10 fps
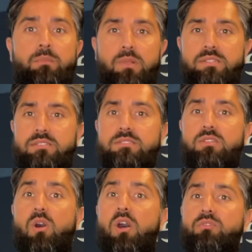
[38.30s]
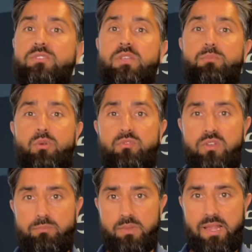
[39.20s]
Pleasanton offers a
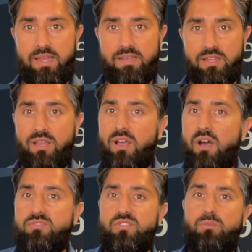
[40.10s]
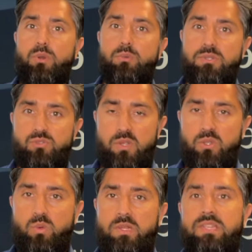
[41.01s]
perfect blend of suburban
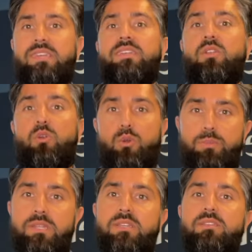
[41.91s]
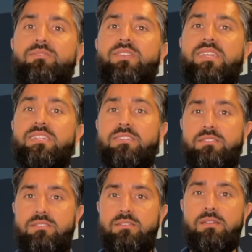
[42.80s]
tranquility and urban
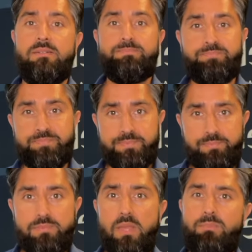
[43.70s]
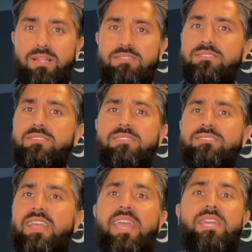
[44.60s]
convenience. Pleasanton is
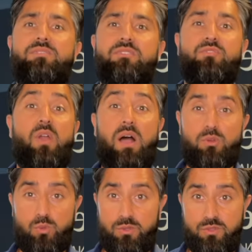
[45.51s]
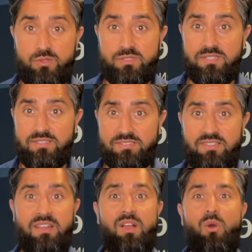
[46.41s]
a haven for outdoor enthusiasts.
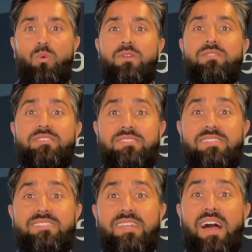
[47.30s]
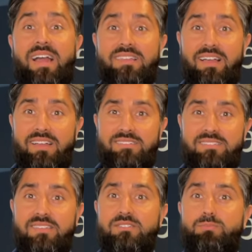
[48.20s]
One of the city's
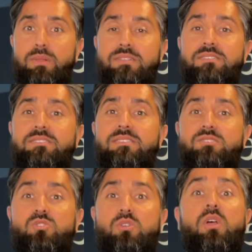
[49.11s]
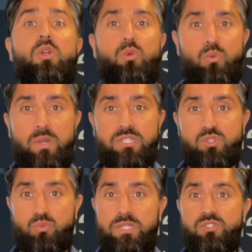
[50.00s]
highlights is Pleasanton's
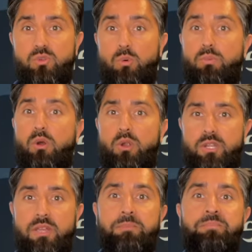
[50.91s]
Ridge Regional Park,